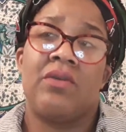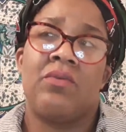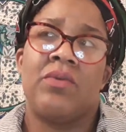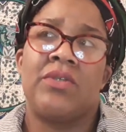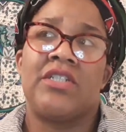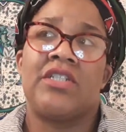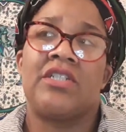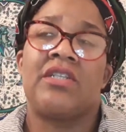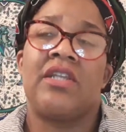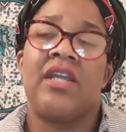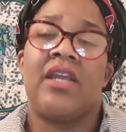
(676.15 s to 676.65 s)

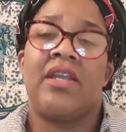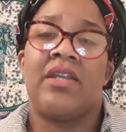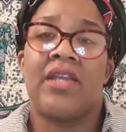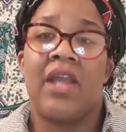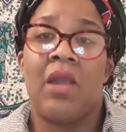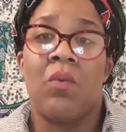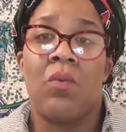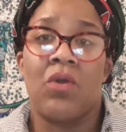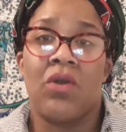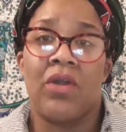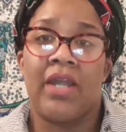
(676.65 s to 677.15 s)
which they
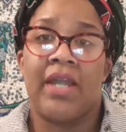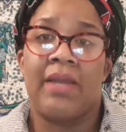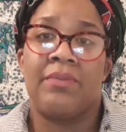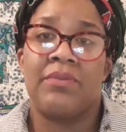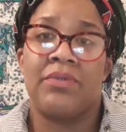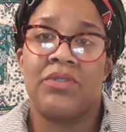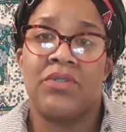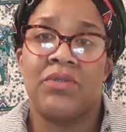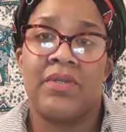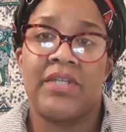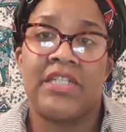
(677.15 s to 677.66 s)
were able
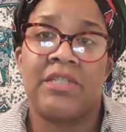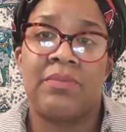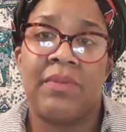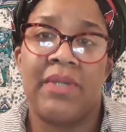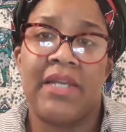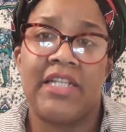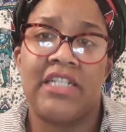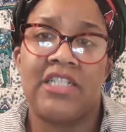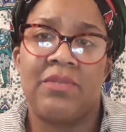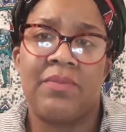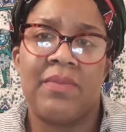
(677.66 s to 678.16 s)
to
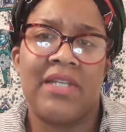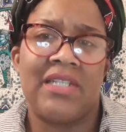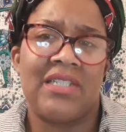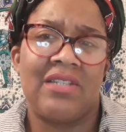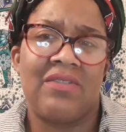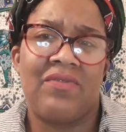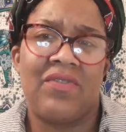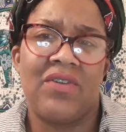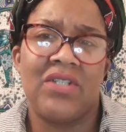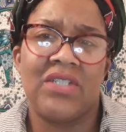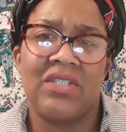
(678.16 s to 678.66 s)
explain to me, because
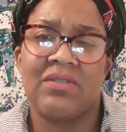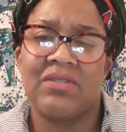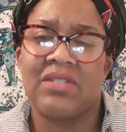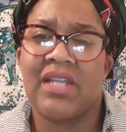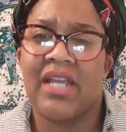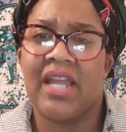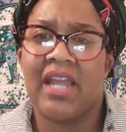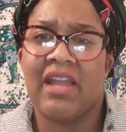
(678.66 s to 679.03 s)
at first I was like,